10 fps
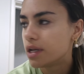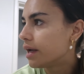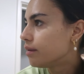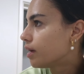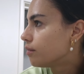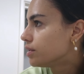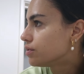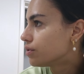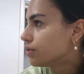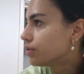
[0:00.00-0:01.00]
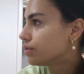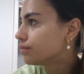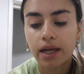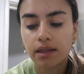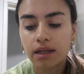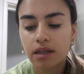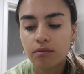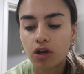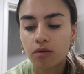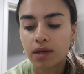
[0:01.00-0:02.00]
today, maybe 2. Lately at the
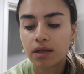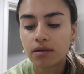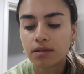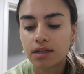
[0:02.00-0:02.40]
moment,